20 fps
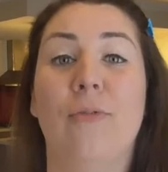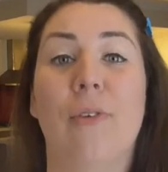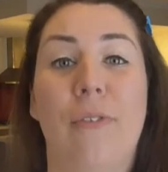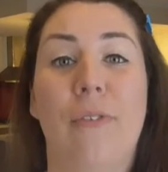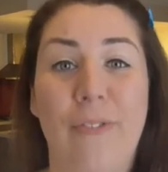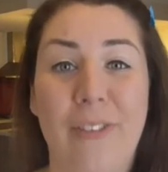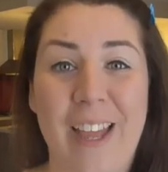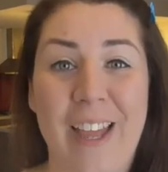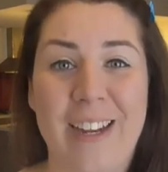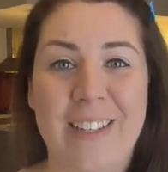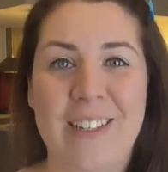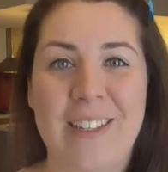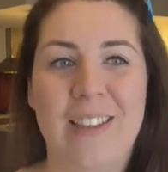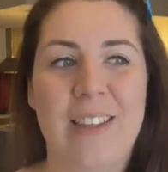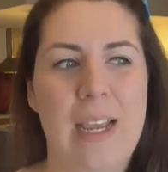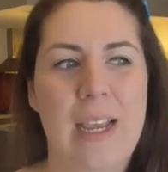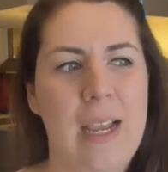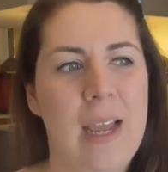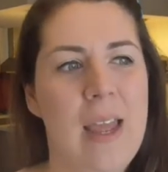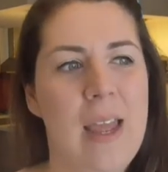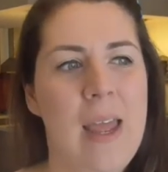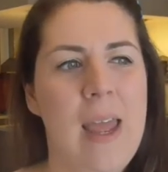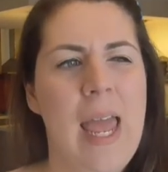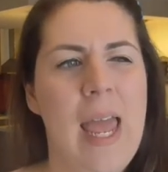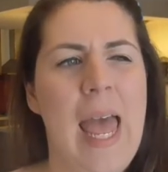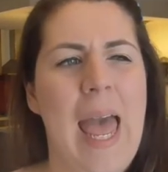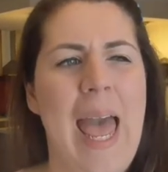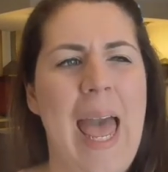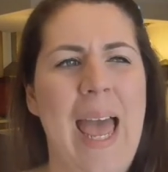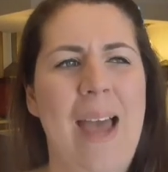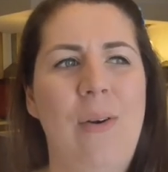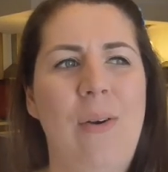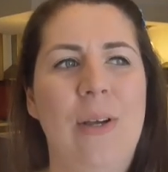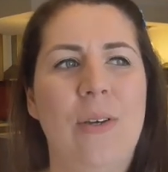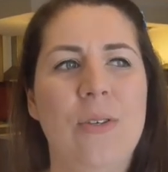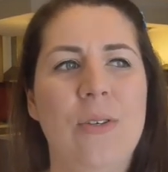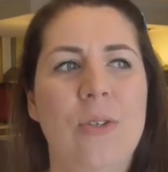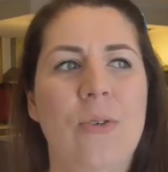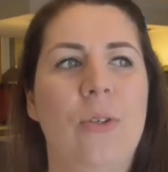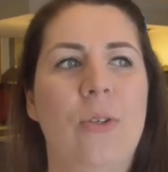and reflect and think, how
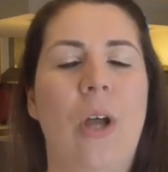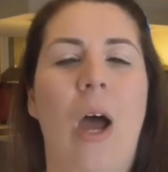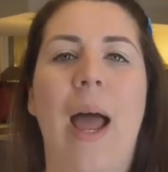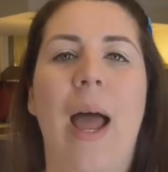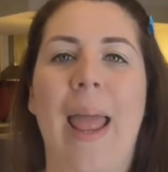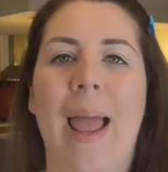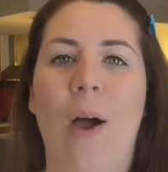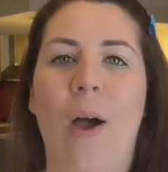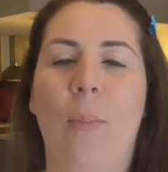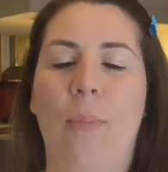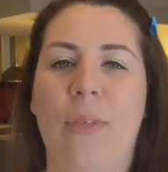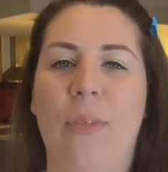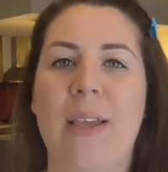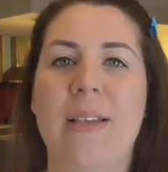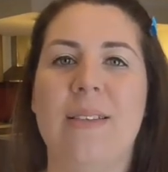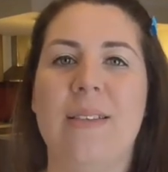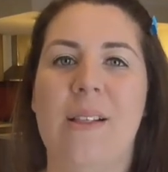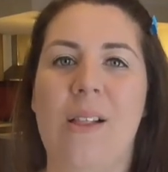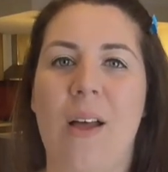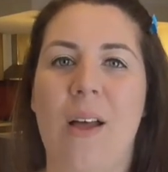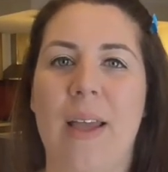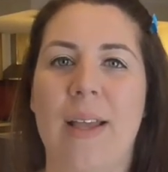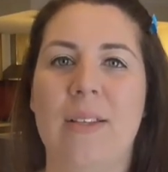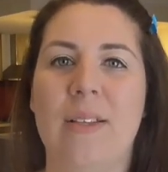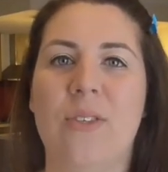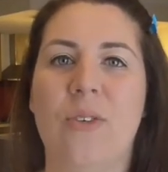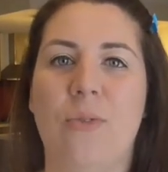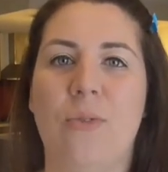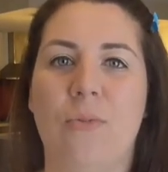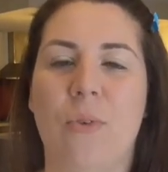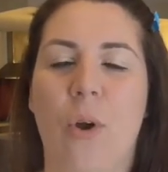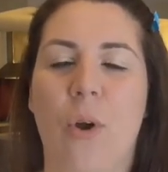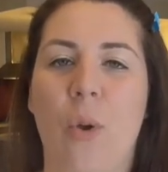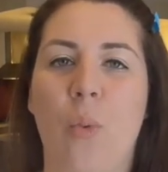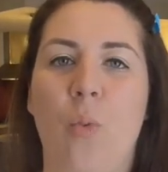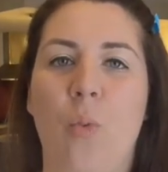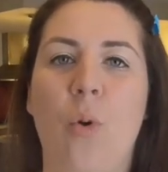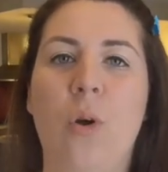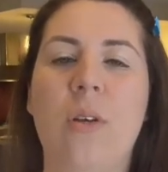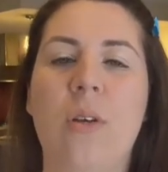else could I help these clients grow?
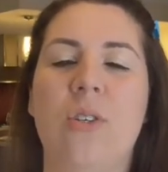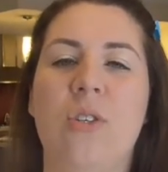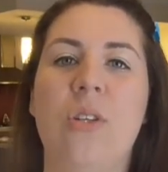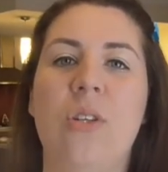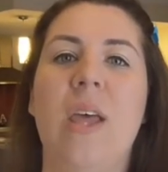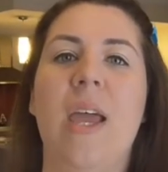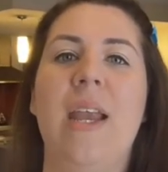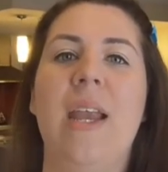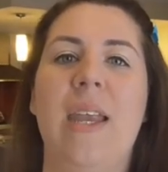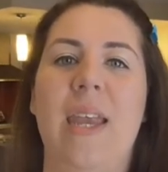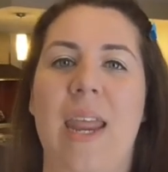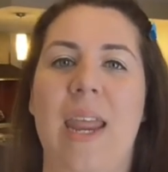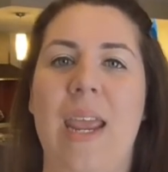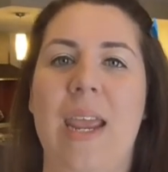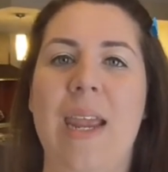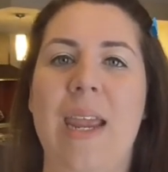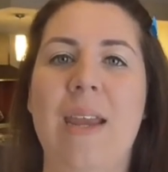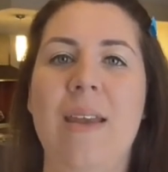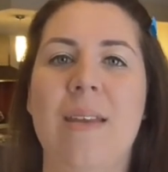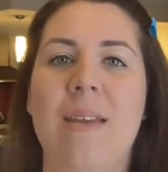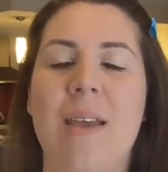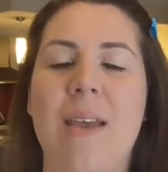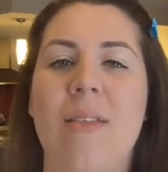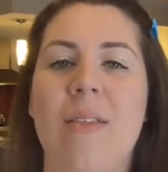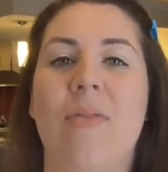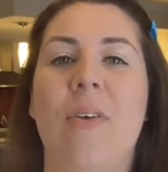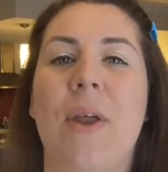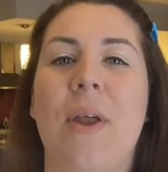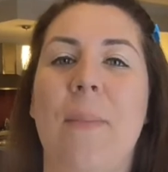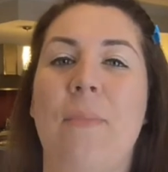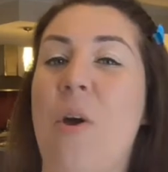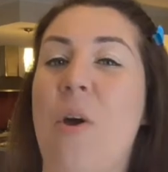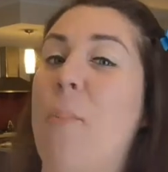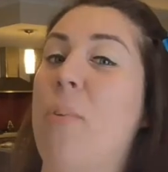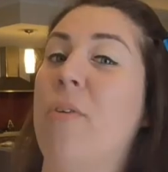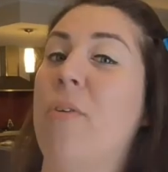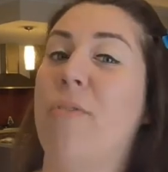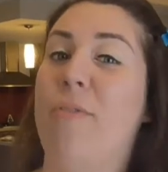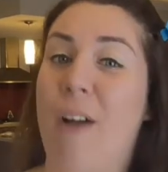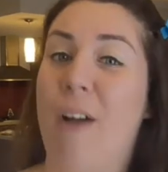What do they need that I'm not
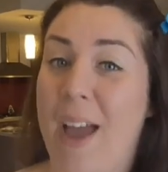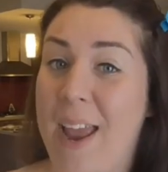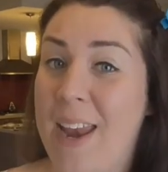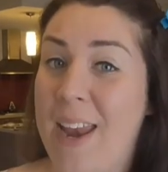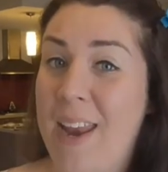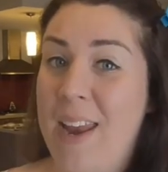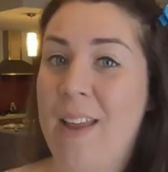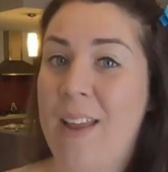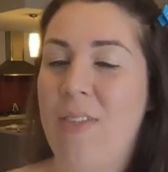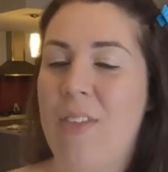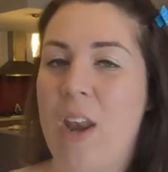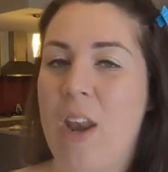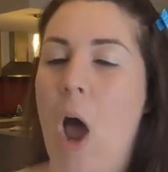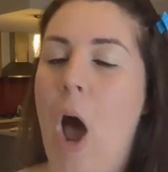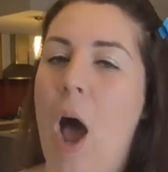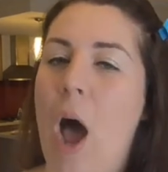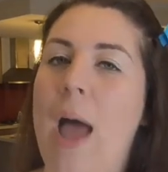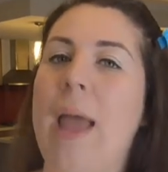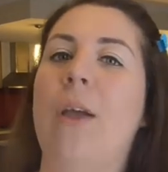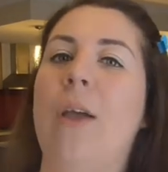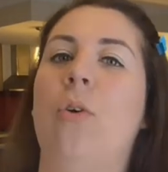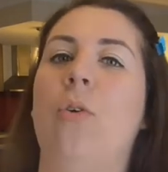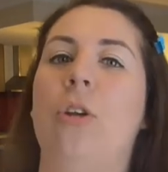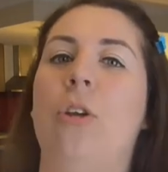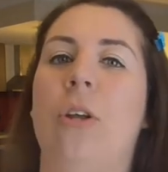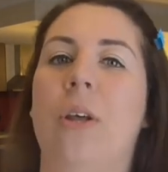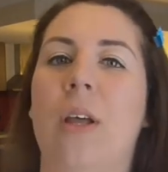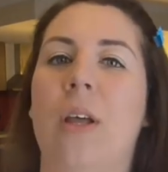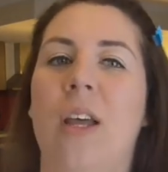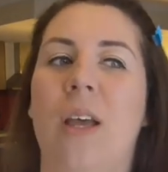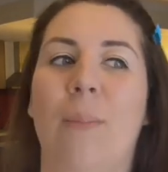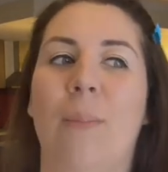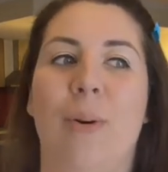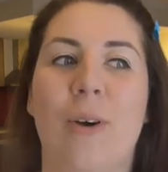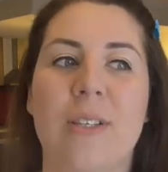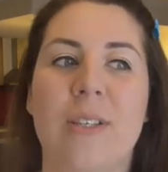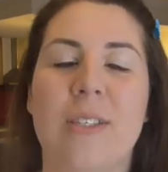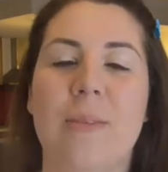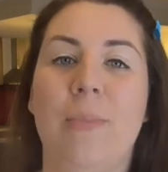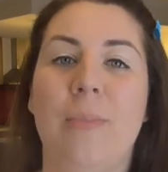providing that I could
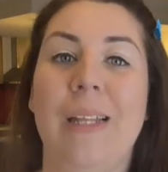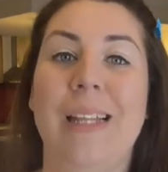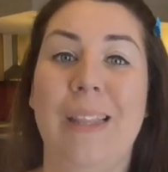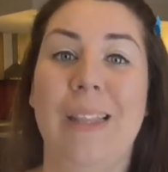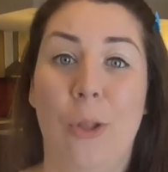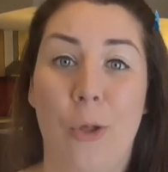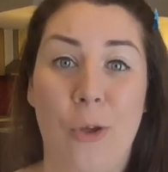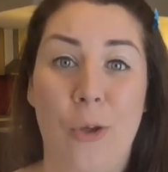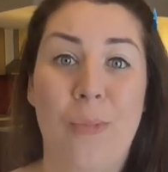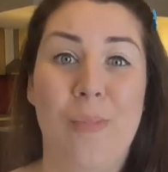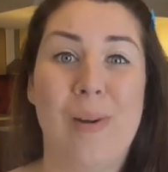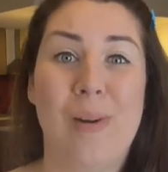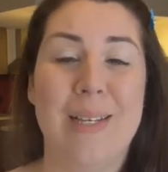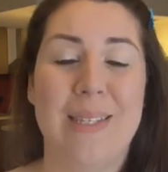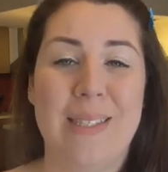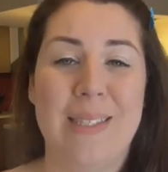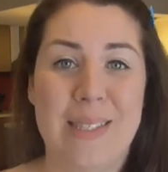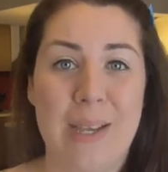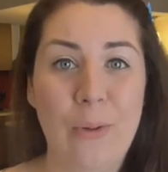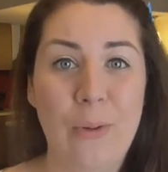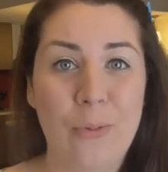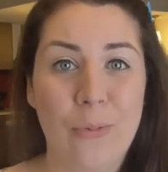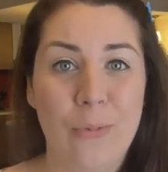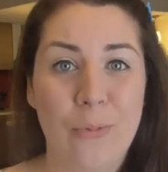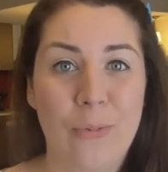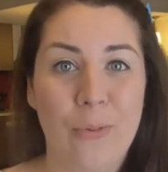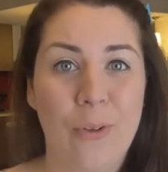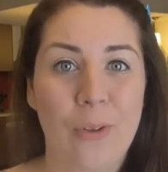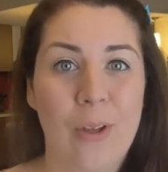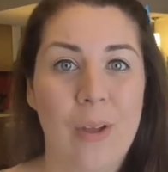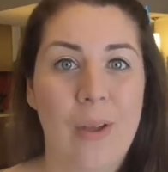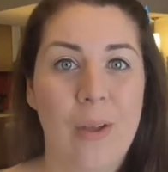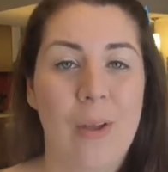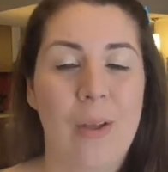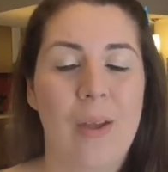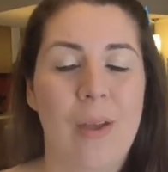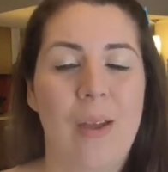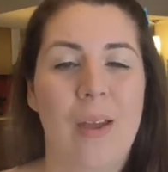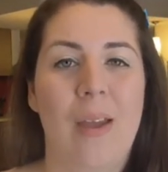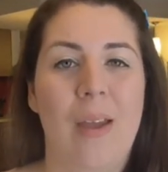possibly learn myself
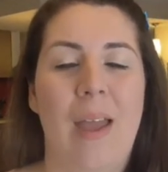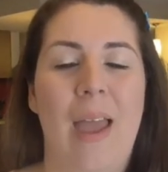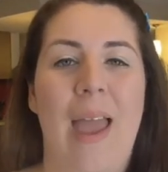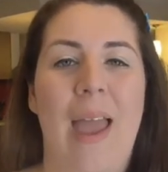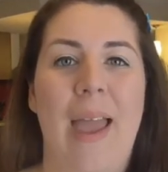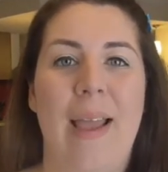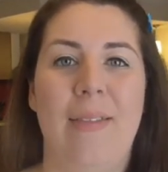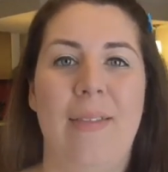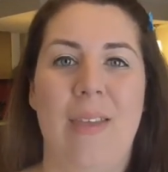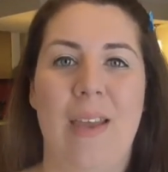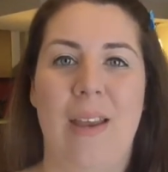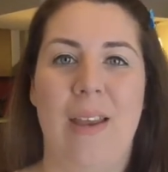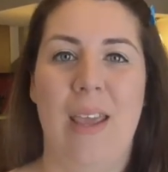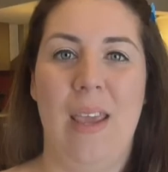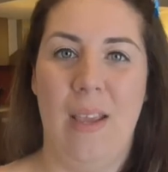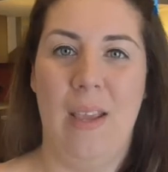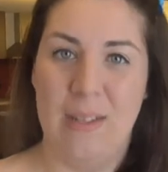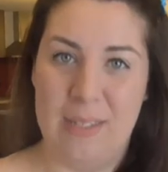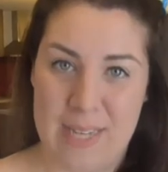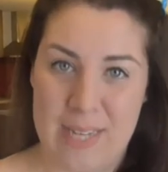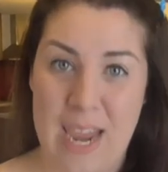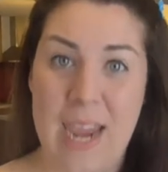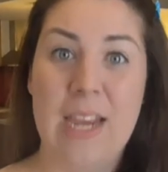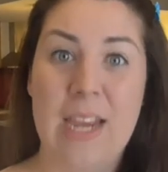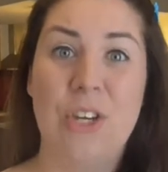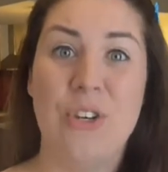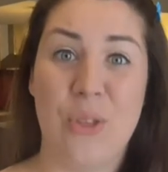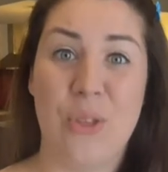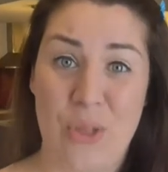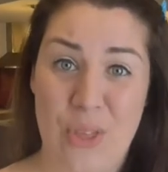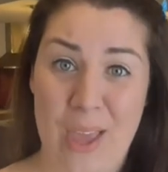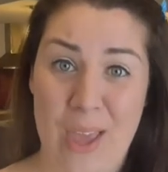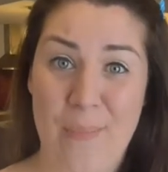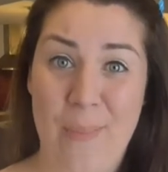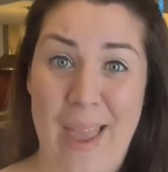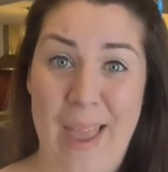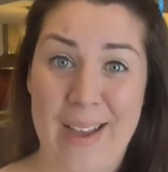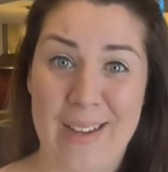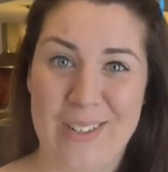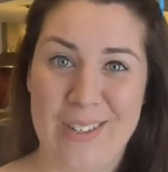and then teach them
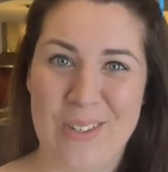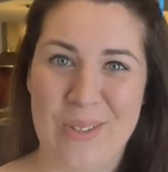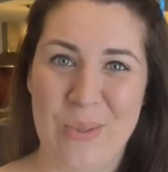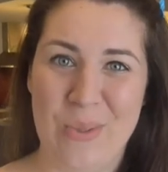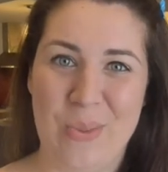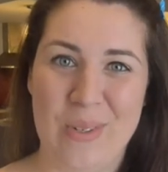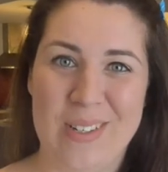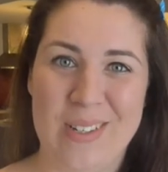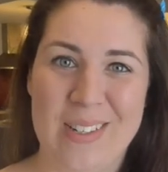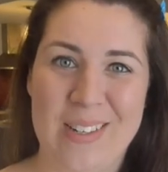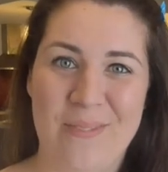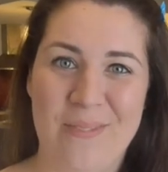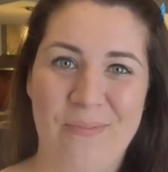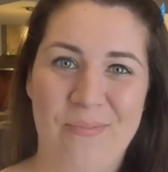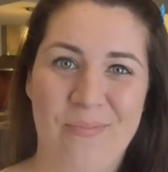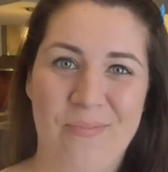how to do it?